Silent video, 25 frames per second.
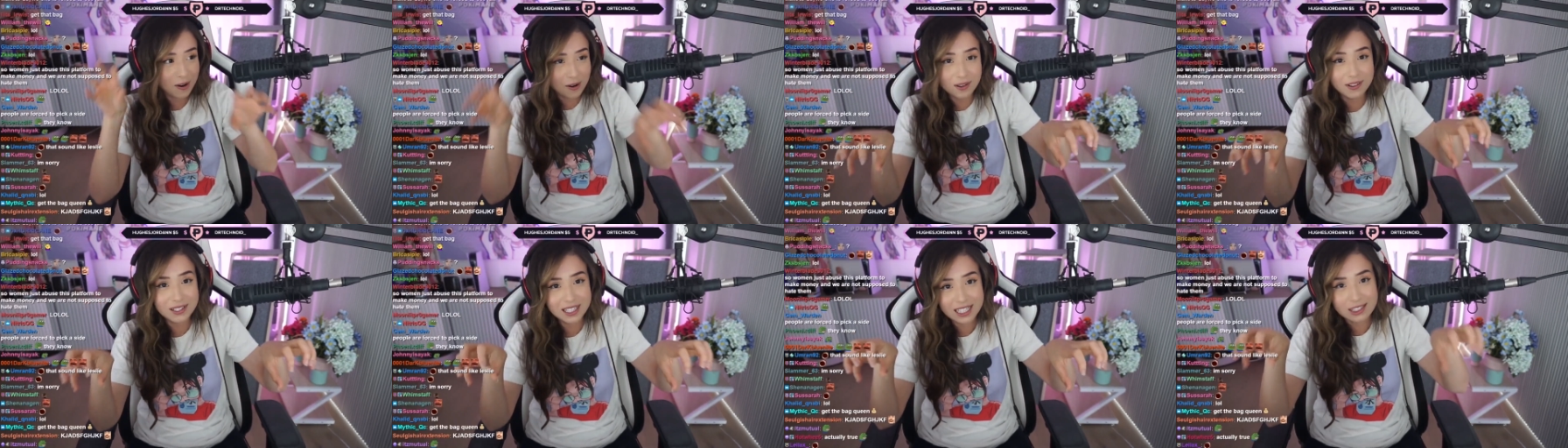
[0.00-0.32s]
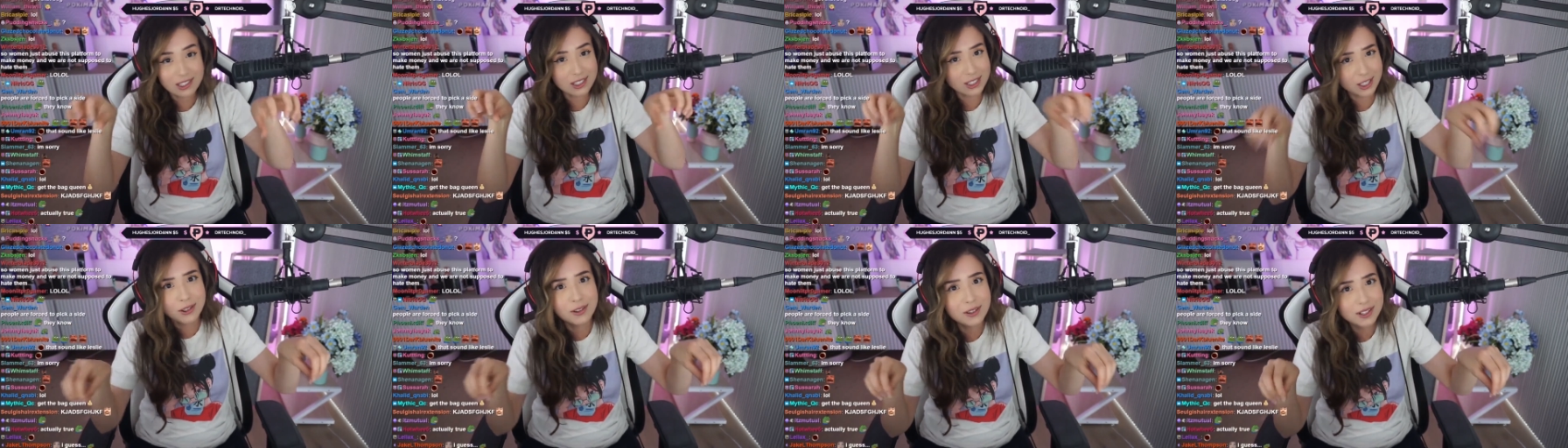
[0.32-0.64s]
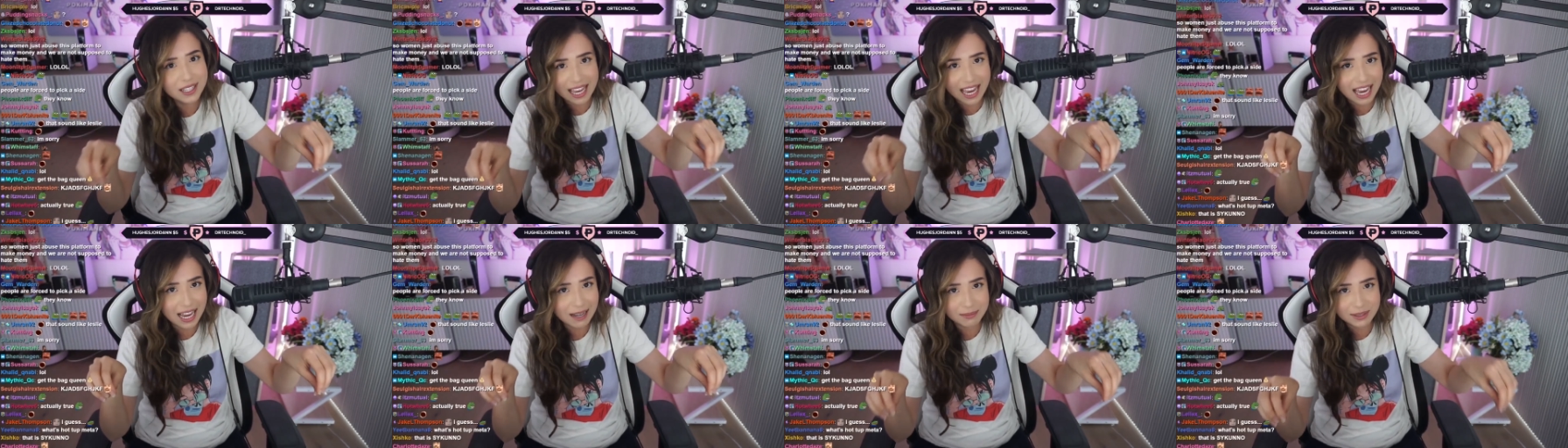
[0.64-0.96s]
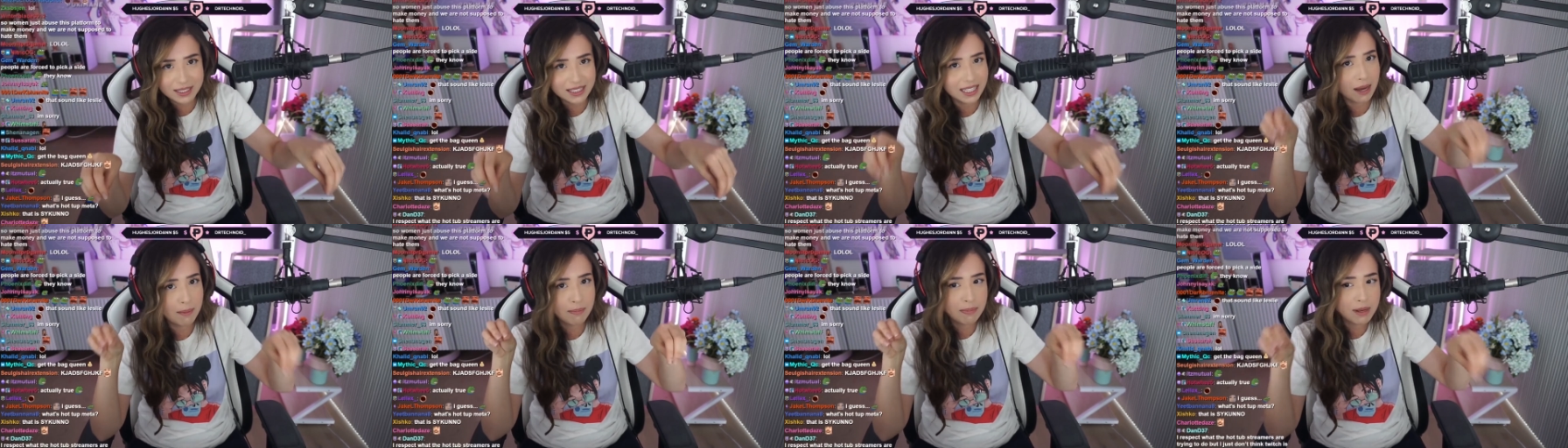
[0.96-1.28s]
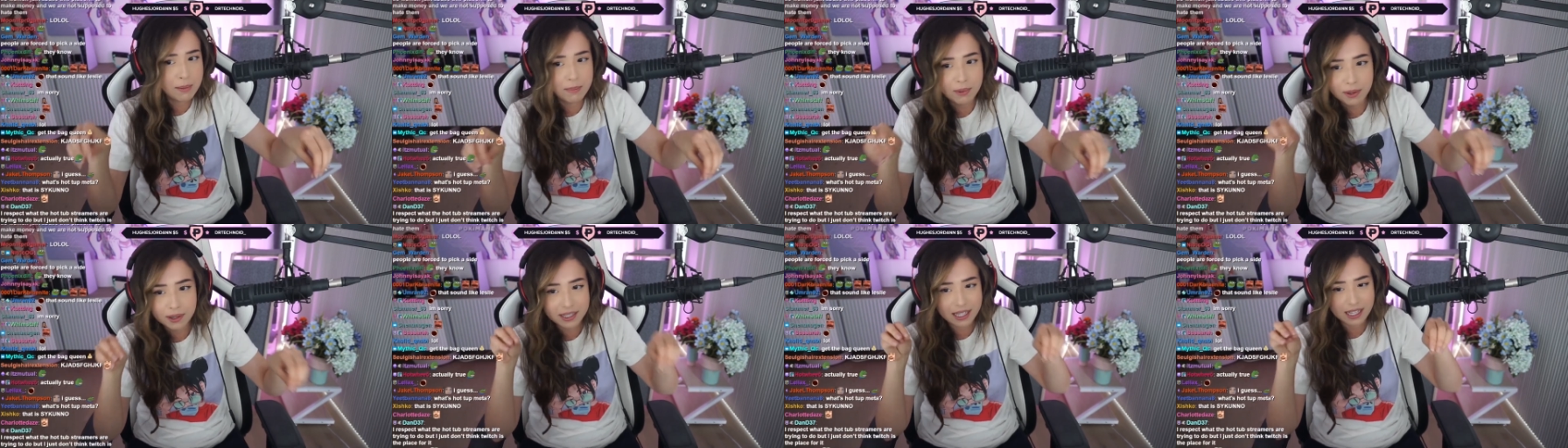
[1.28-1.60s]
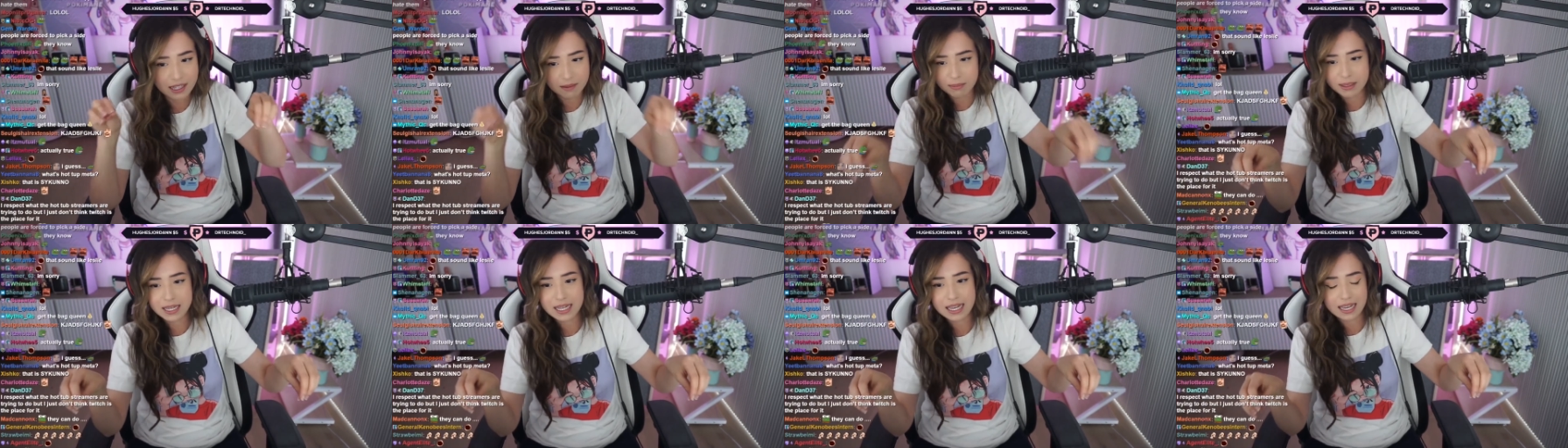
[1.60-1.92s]
only two camps that people
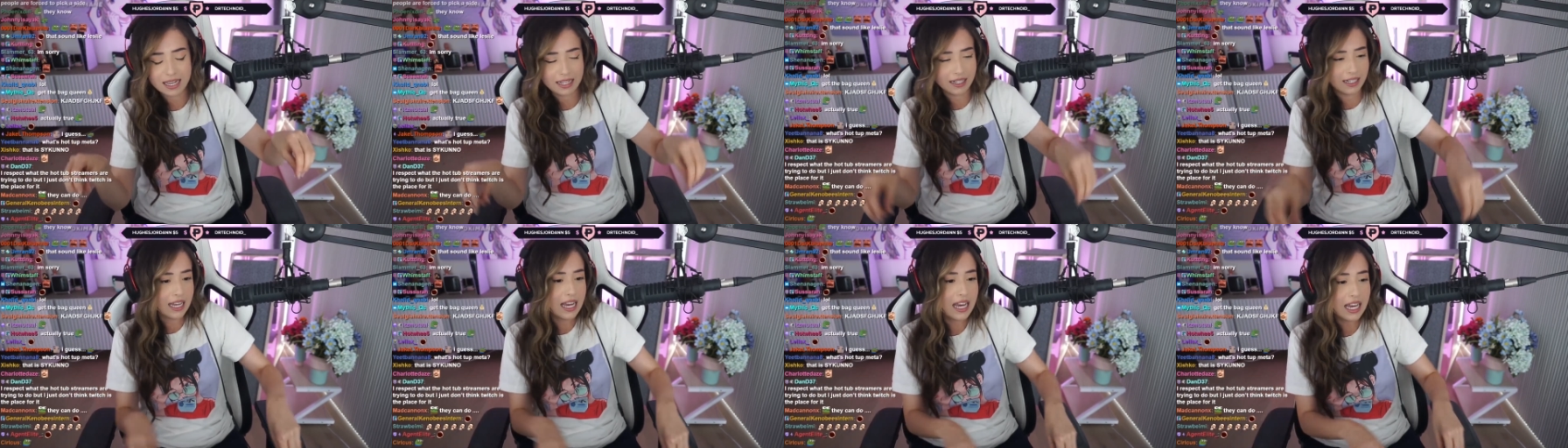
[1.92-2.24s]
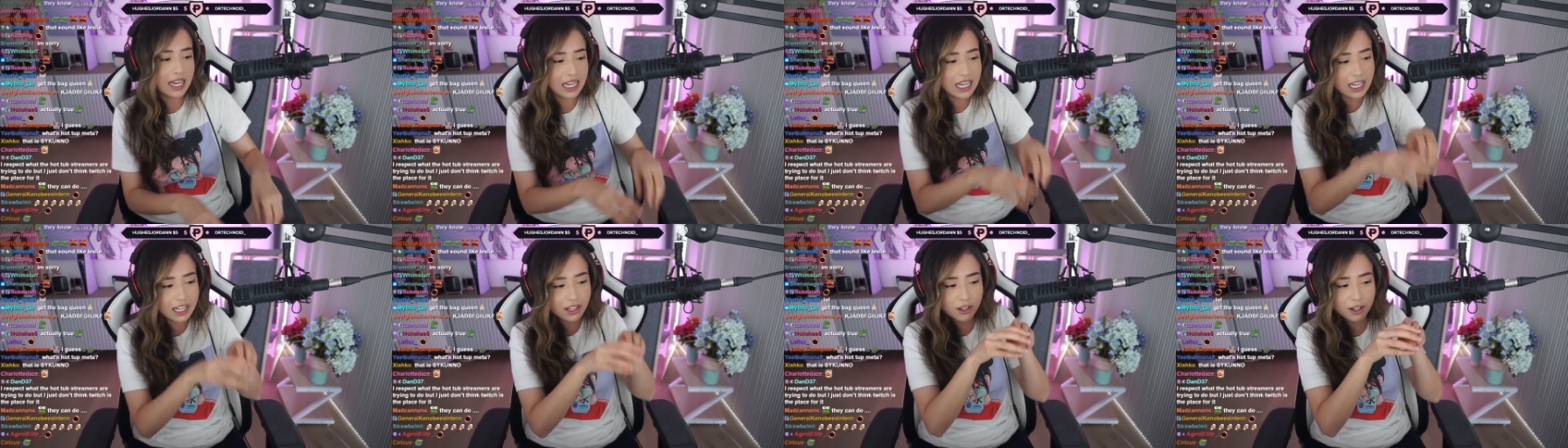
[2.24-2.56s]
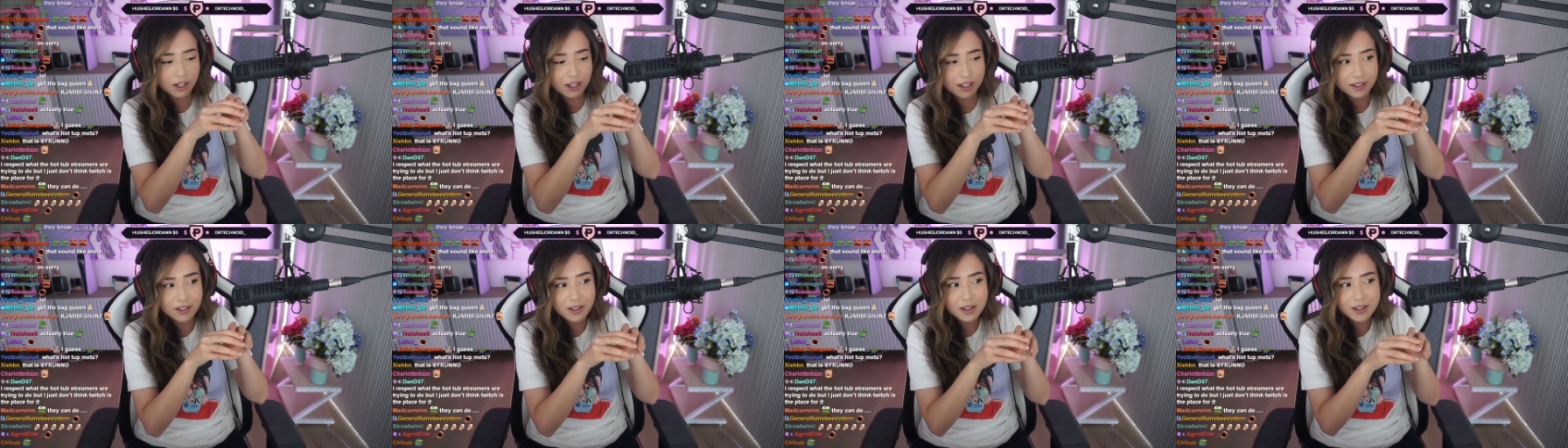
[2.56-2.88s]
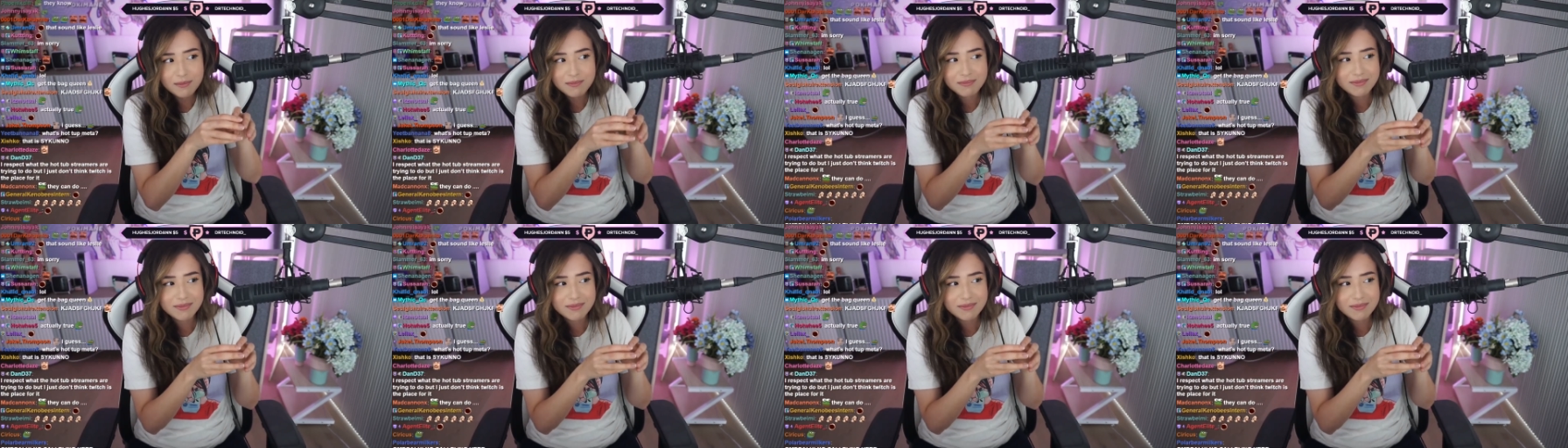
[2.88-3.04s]
can be in. Either